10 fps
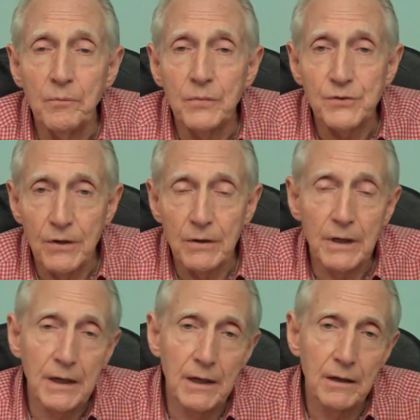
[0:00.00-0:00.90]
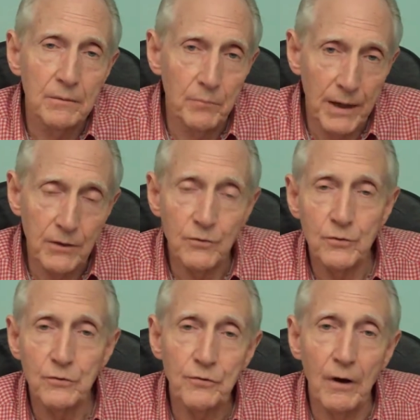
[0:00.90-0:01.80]
certainly big
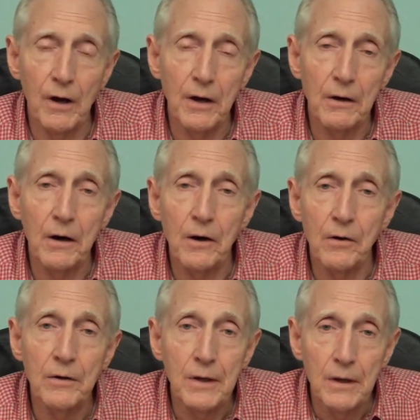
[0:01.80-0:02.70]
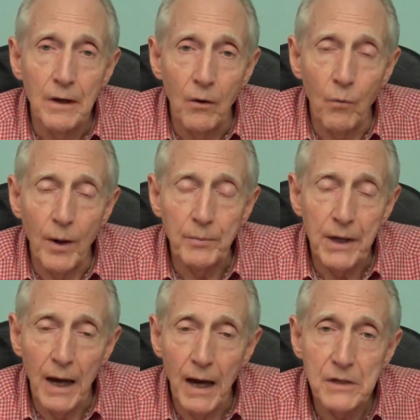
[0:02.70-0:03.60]
news on our
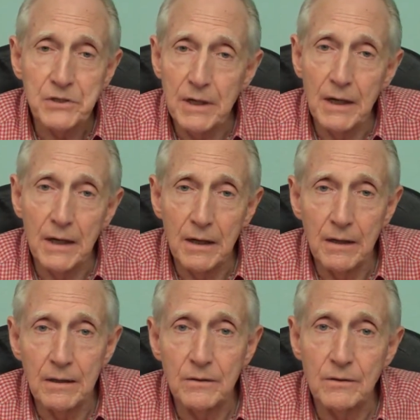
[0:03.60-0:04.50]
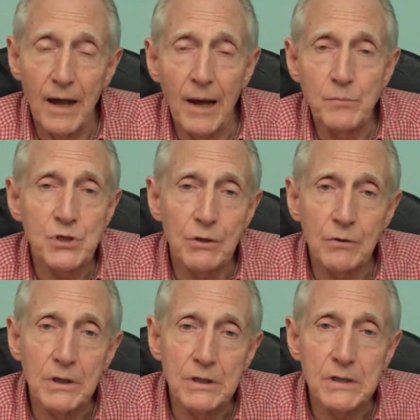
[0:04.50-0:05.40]
webcast, and I'm still
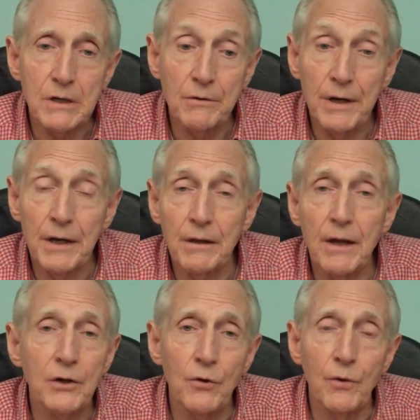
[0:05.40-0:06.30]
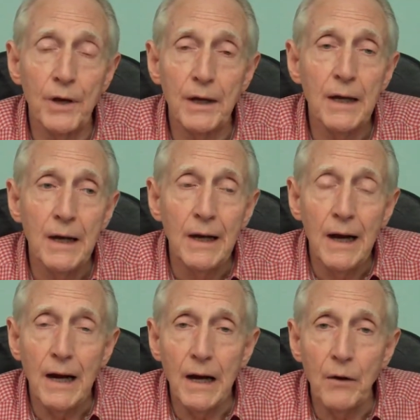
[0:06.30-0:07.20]
considering doing
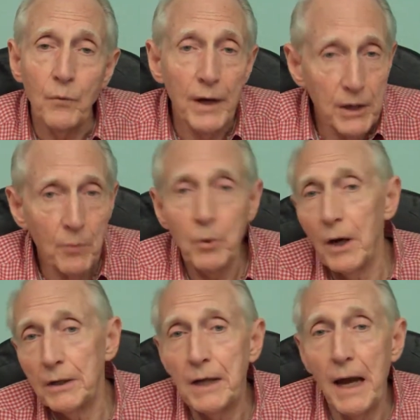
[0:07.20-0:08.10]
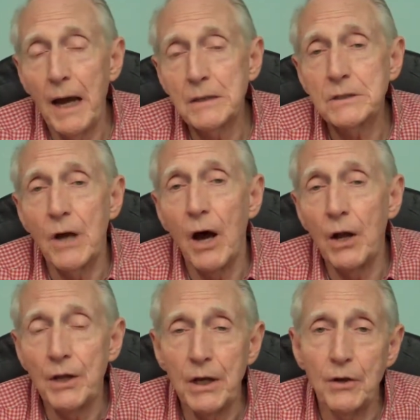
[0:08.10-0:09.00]
radio broadcasts
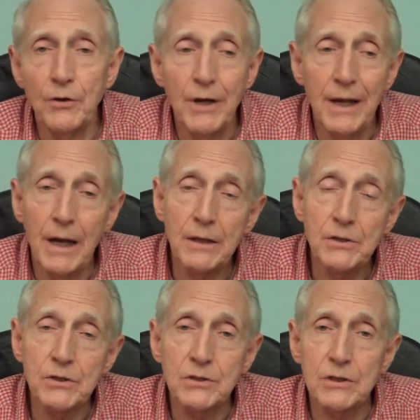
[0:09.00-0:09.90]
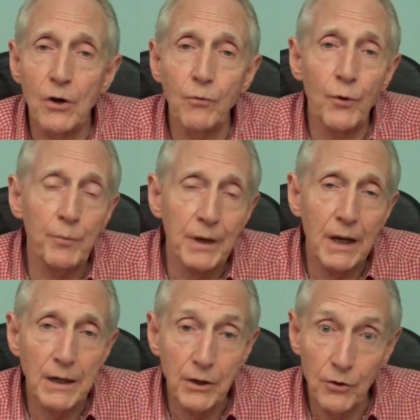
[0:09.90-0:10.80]
on the internet, so we'll be
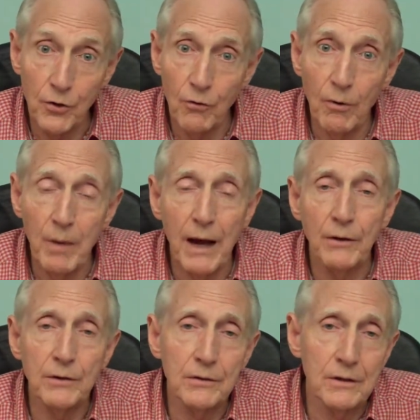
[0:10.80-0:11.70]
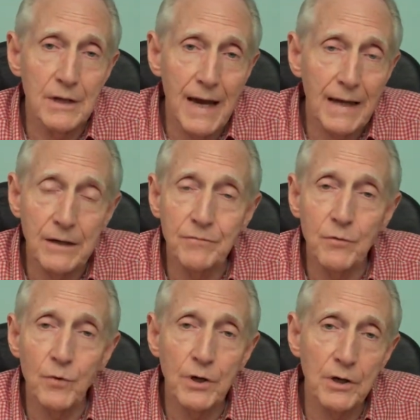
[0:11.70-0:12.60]
letting you know about that if
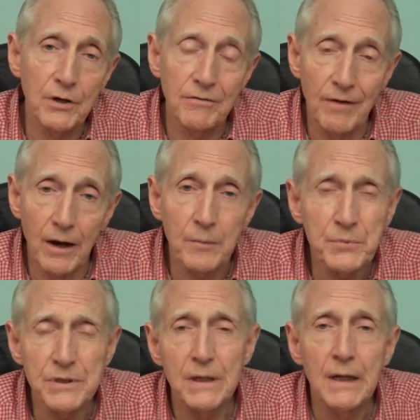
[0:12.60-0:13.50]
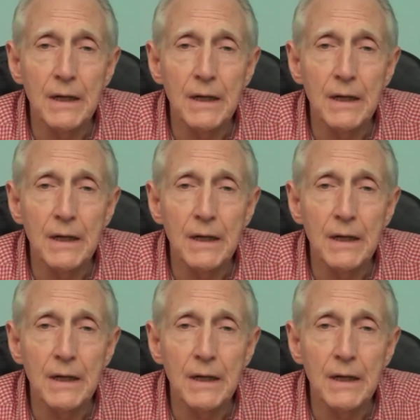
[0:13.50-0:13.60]
and when it develops.